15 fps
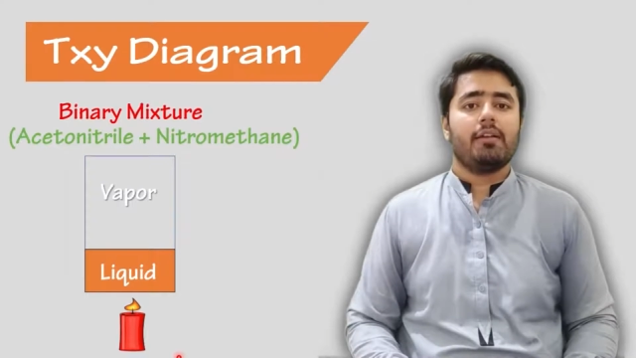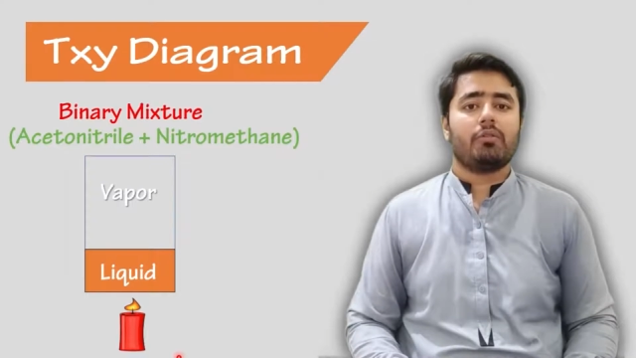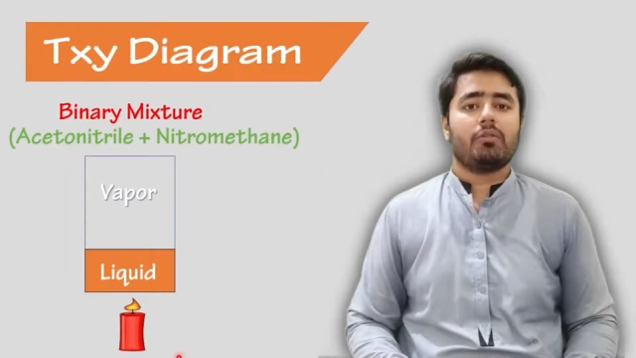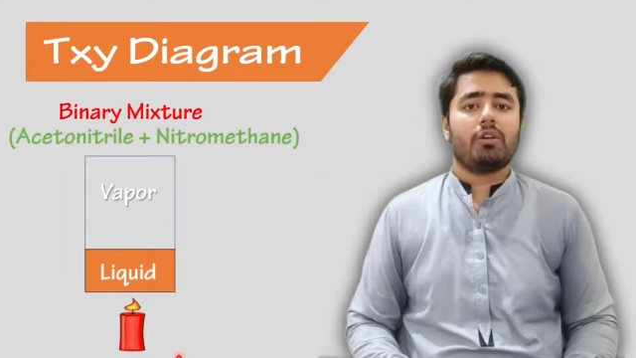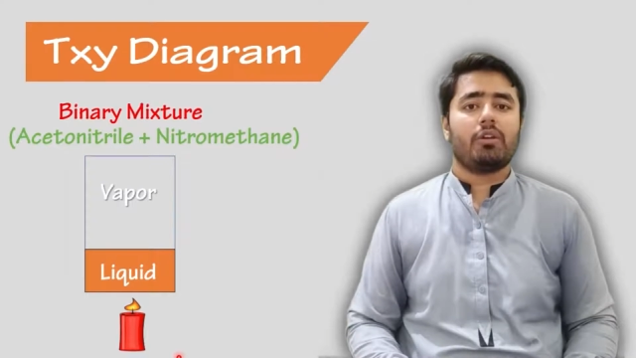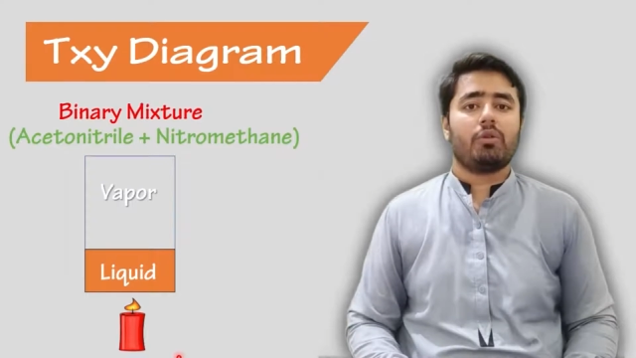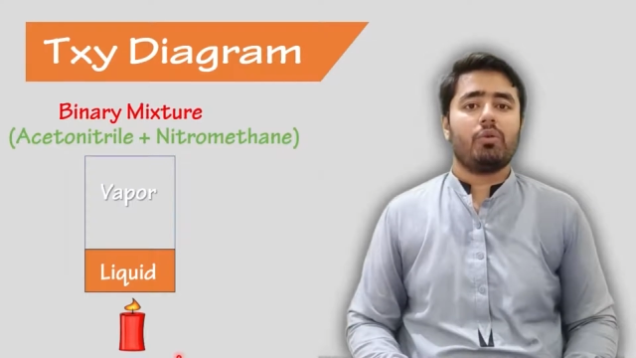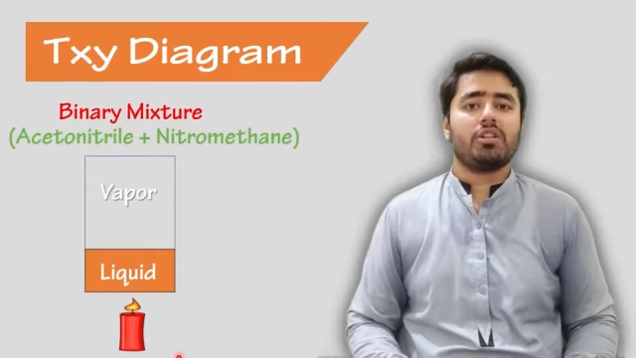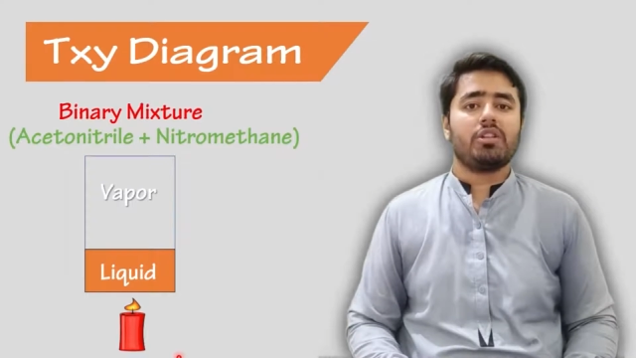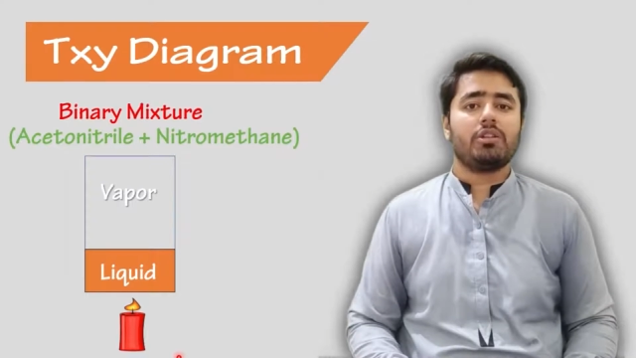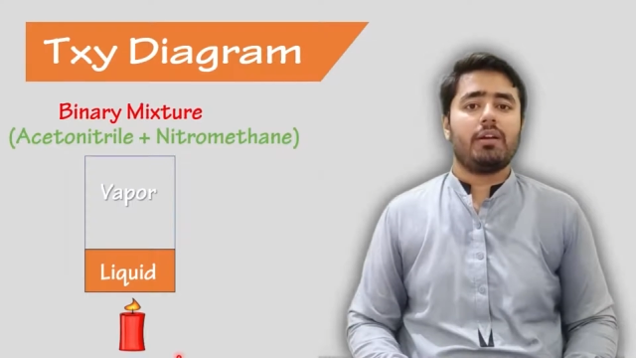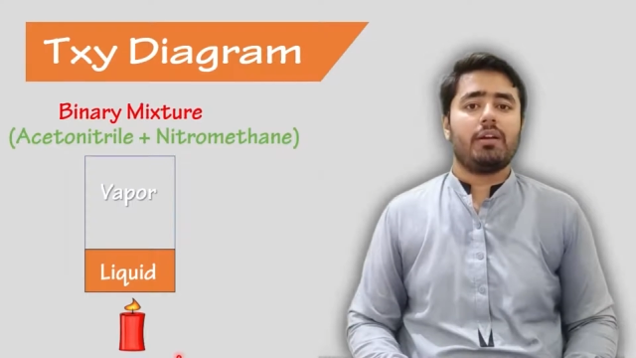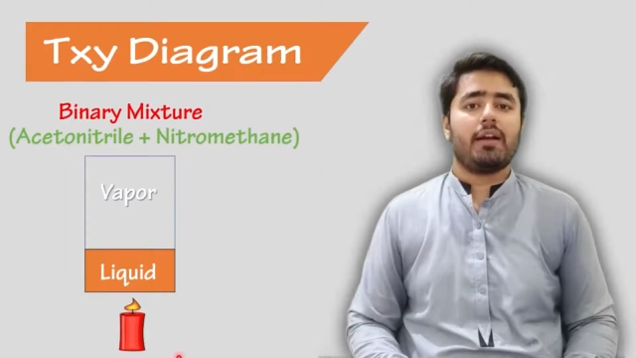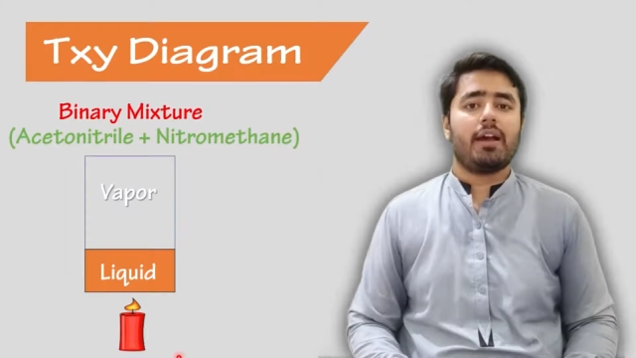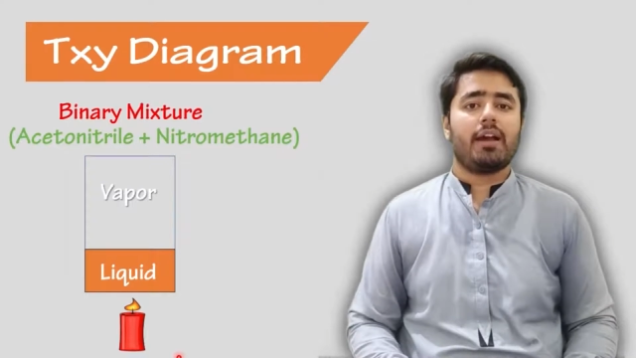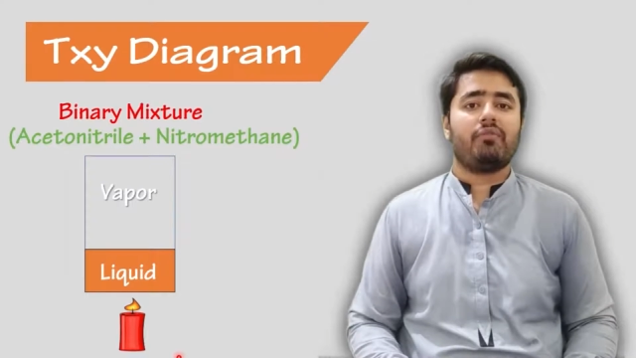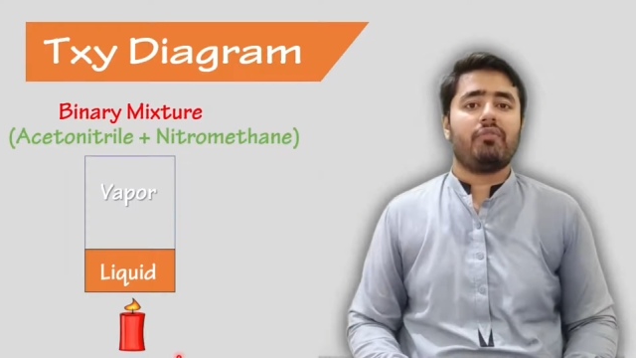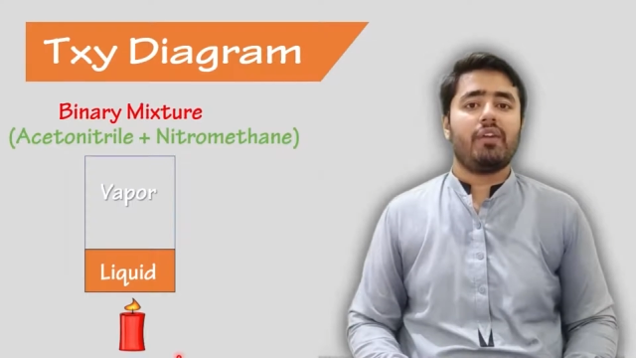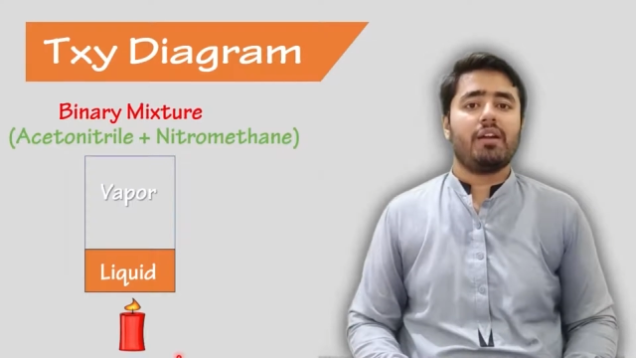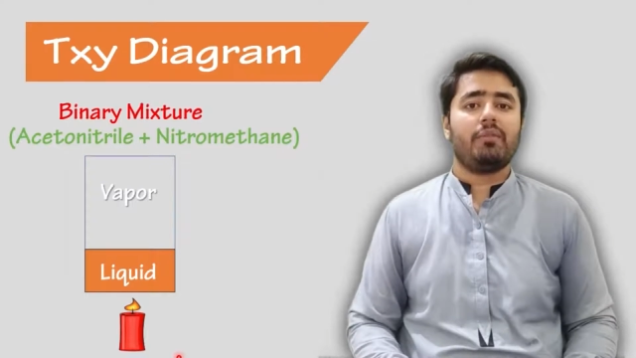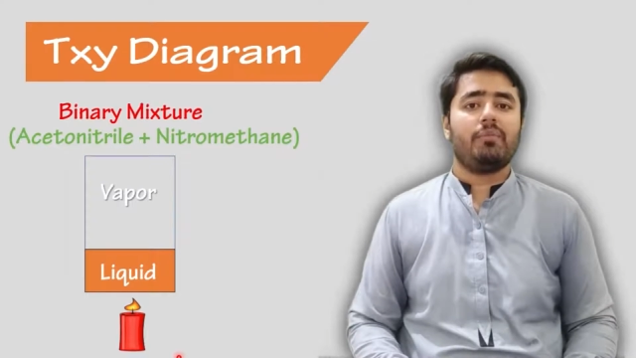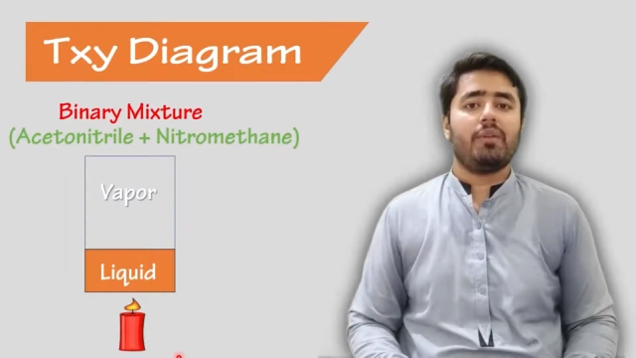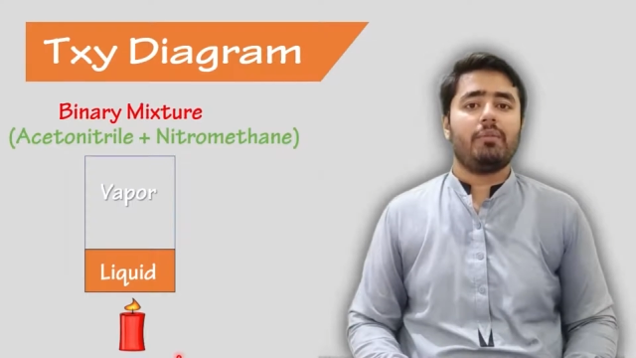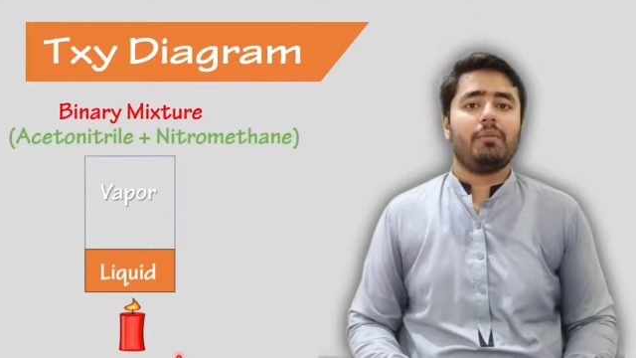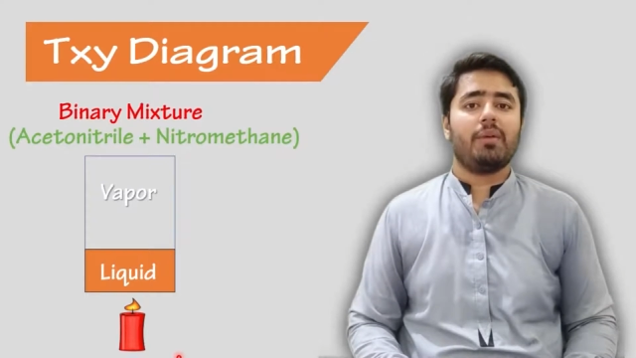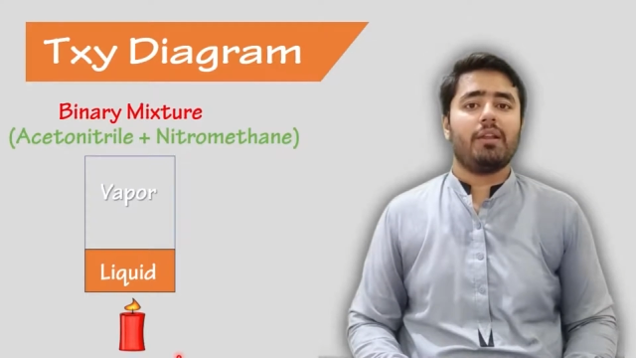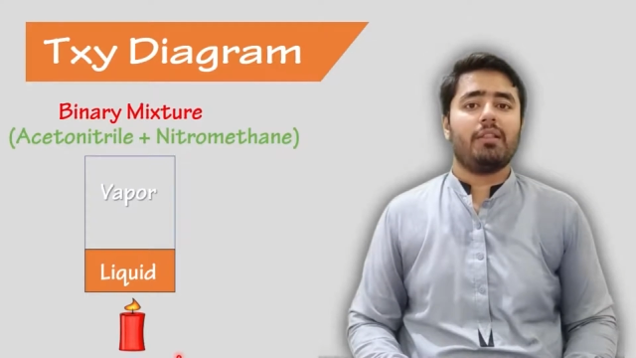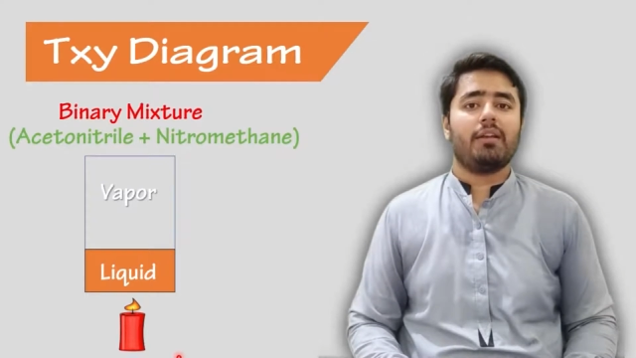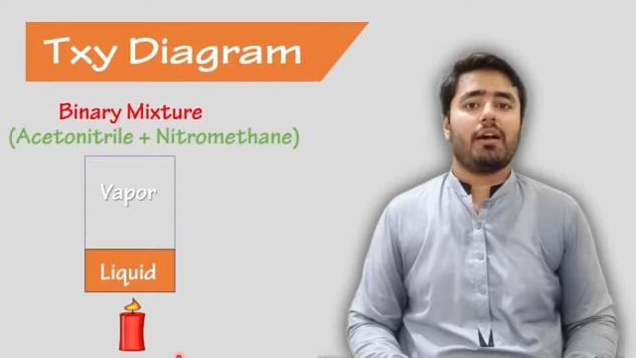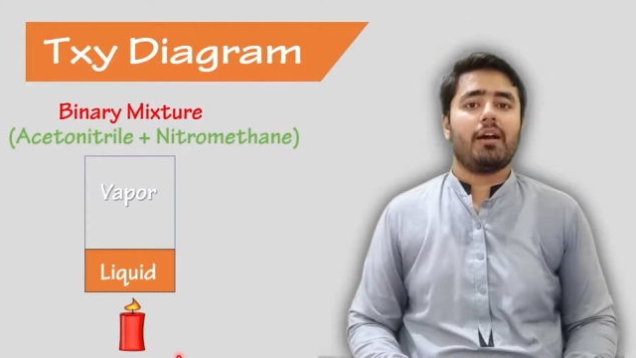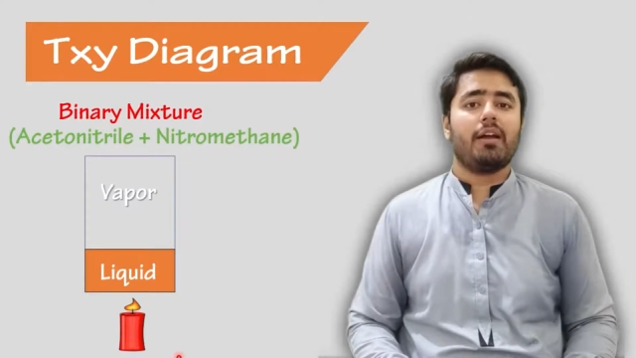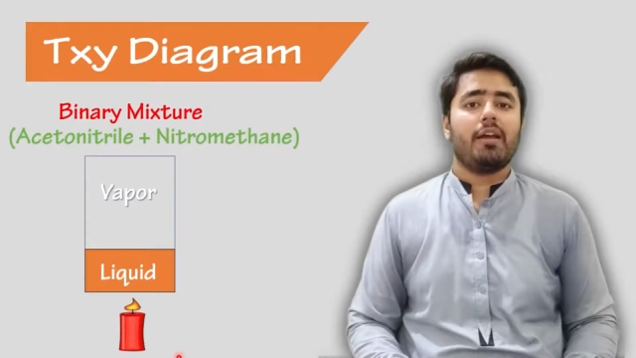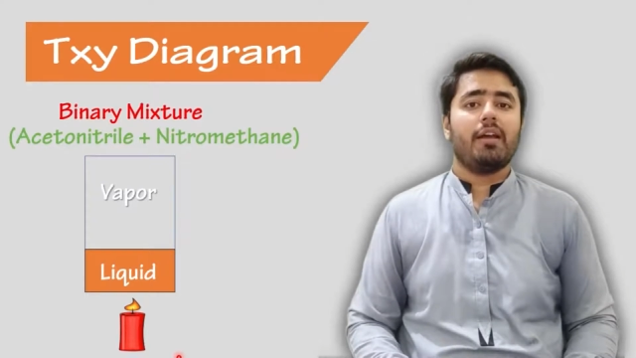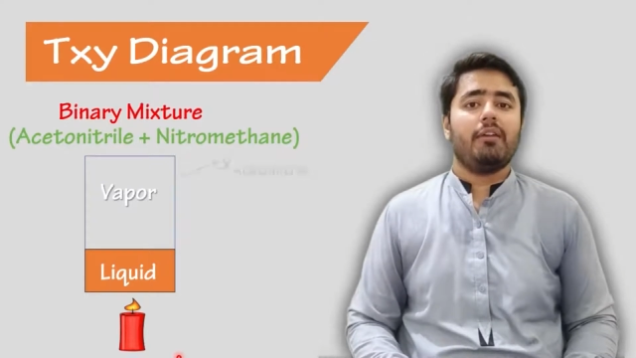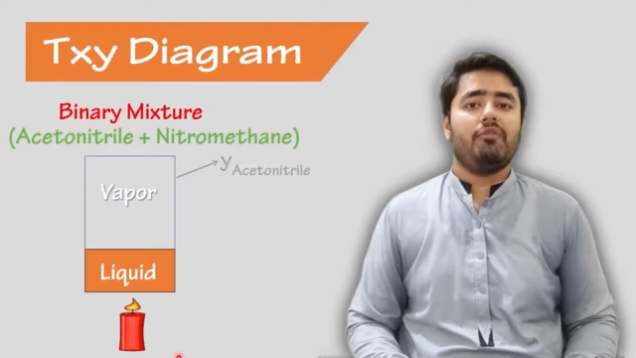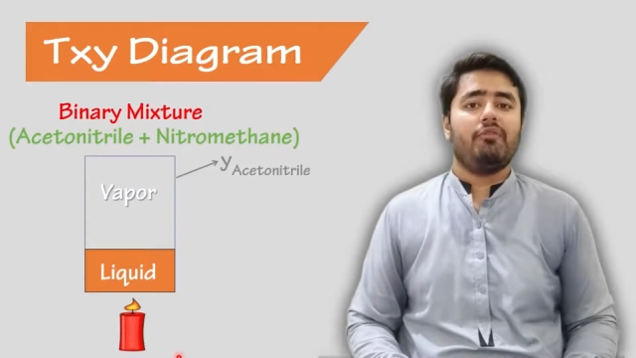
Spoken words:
So the question lies, what will be the